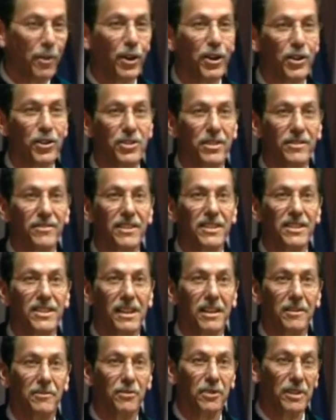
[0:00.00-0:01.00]
march of
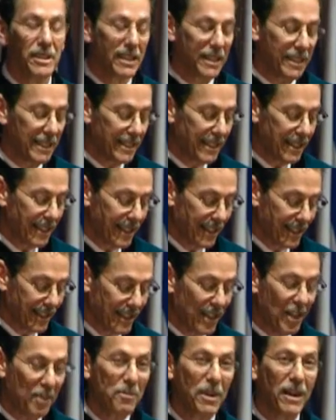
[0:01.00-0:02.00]
discovery
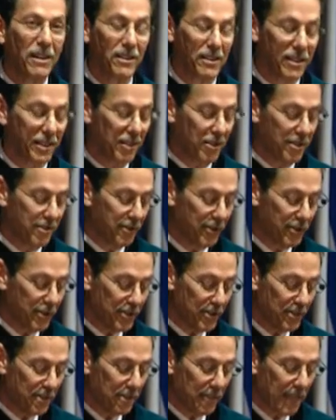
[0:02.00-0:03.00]
uh, about the
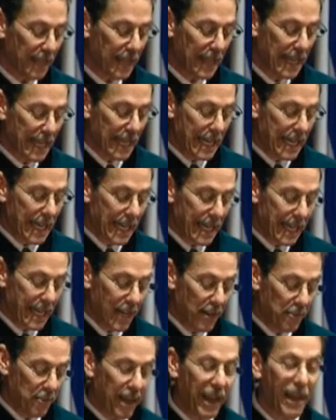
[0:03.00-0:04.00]
universe.
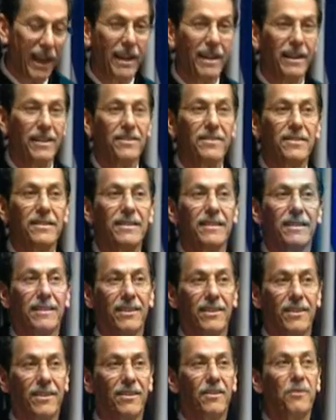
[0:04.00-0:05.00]
Um, and it's
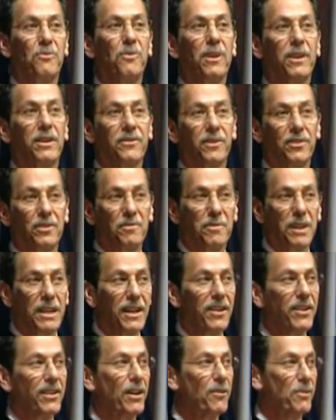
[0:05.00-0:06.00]
wonderful to
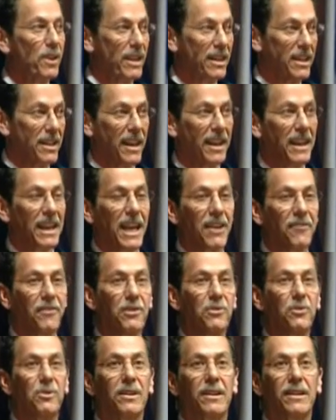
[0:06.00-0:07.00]
be here. I want to thank
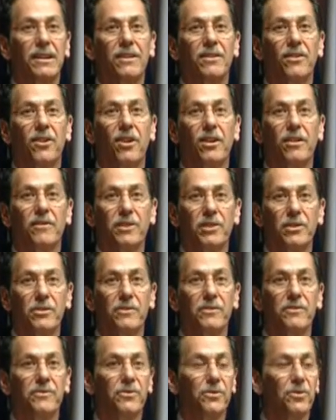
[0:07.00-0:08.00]
everyone, all of
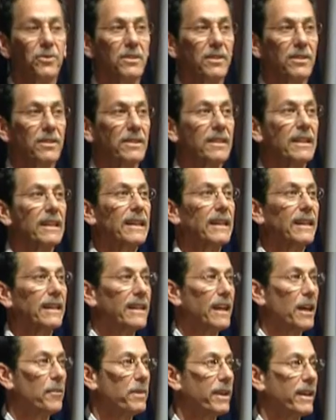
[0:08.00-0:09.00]
you, for uh,
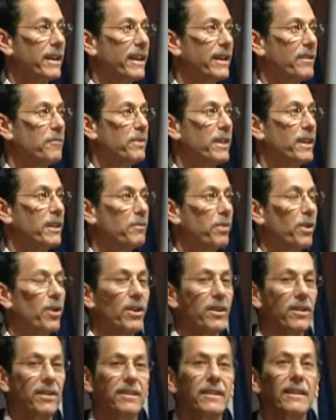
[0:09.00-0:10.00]
coming and being
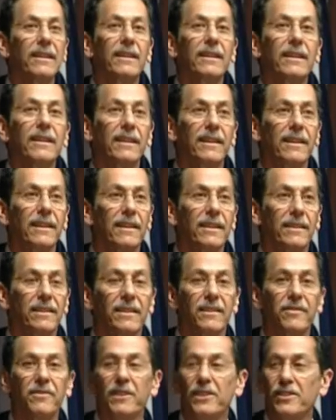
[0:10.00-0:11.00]
part uh,
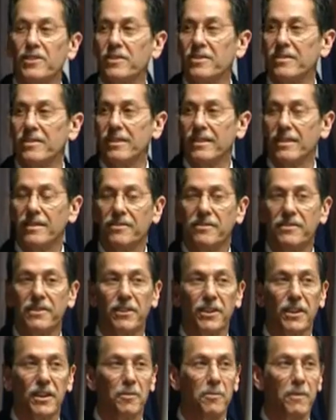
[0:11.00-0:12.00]
of this uh,
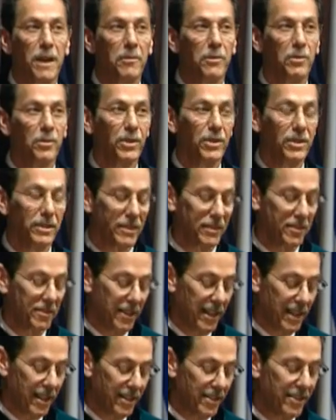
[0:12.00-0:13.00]
very memorable
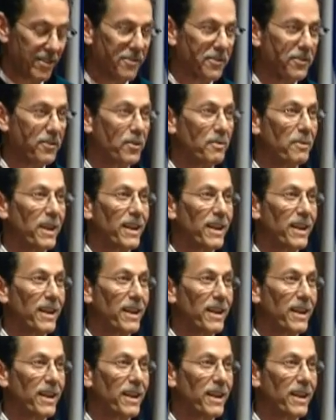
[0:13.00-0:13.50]
event for